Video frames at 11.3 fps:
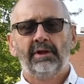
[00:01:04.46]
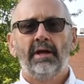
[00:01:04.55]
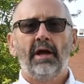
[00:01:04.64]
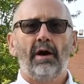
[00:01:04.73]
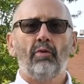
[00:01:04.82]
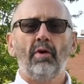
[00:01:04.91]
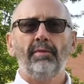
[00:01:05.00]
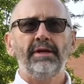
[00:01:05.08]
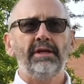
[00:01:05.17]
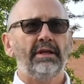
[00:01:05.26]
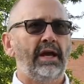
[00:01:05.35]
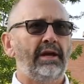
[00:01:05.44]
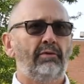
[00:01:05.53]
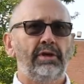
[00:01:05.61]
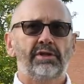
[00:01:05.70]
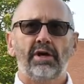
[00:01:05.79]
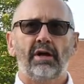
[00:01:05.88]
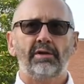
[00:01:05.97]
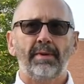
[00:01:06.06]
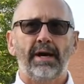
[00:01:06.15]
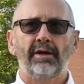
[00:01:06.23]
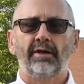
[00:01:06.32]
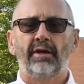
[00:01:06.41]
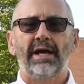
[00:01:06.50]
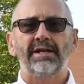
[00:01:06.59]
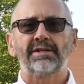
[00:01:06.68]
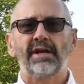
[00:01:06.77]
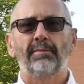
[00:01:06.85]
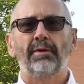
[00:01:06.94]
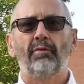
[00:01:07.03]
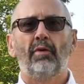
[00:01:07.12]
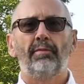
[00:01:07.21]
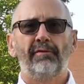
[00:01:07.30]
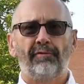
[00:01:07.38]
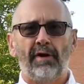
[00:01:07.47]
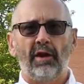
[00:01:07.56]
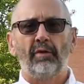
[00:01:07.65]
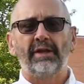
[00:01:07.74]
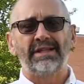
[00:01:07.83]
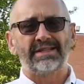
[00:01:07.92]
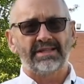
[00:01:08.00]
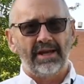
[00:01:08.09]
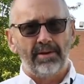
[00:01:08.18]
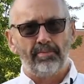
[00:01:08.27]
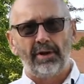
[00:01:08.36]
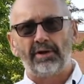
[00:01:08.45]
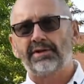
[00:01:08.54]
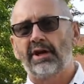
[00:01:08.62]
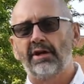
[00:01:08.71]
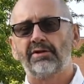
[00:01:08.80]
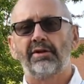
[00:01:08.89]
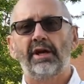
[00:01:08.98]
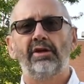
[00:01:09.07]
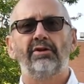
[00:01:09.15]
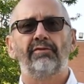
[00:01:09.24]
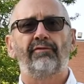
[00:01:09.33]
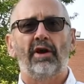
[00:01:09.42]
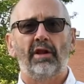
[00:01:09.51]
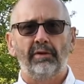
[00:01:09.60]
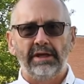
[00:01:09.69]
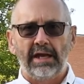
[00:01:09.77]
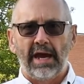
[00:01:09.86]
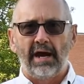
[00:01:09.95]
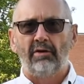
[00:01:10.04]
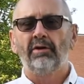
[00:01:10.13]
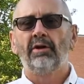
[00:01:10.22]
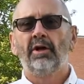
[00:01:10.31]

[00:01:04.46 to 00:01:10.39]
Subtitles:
We'll be, like we talked about in the last segment, we'll be following the same bell schedule that you're following now